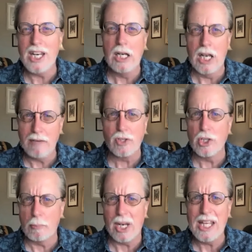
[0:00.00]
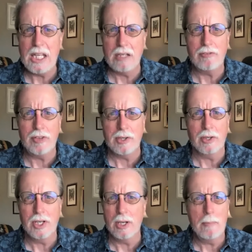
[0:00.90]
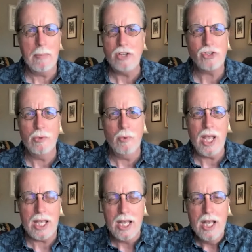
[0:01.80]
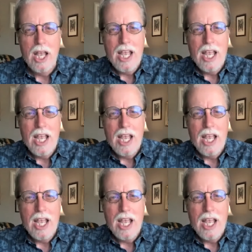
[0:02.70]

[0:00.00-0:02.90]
that he leveled the playing field in an amazing way.